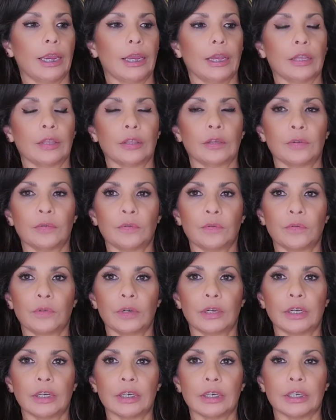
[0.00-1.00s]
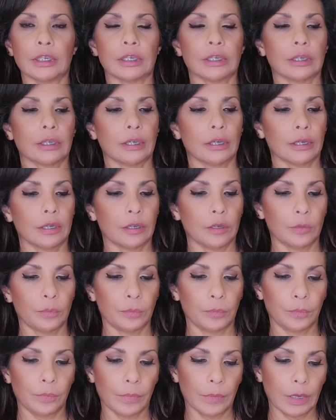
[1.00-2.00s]
And the front,
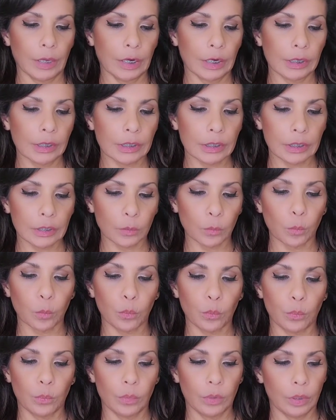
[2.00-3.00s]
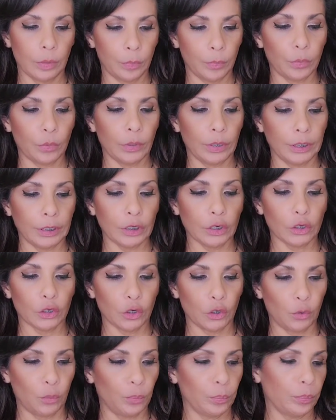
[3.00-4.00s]
um, it is a pointy
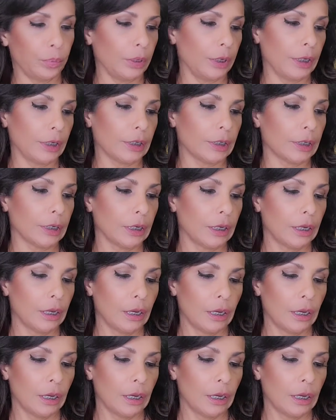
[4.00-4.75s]
toe, but